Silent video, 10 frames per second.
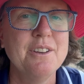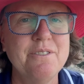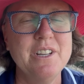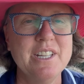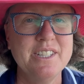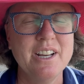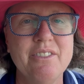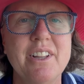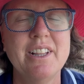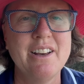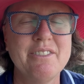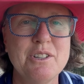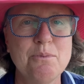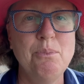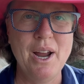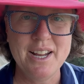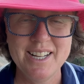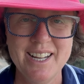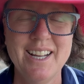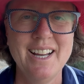Feast of Unleavened Bread.
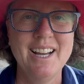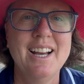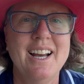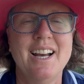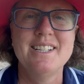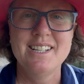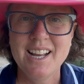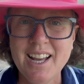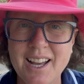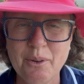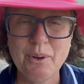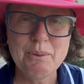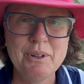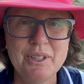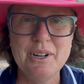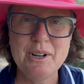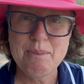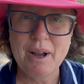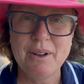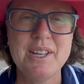Today we will learn
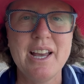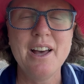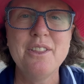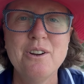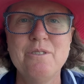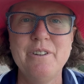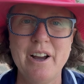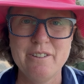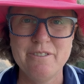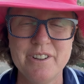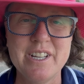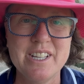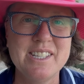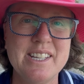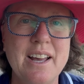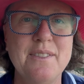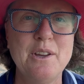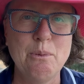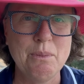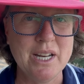about the other five feasts and
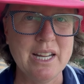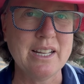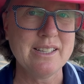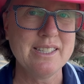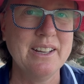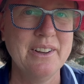their meanings.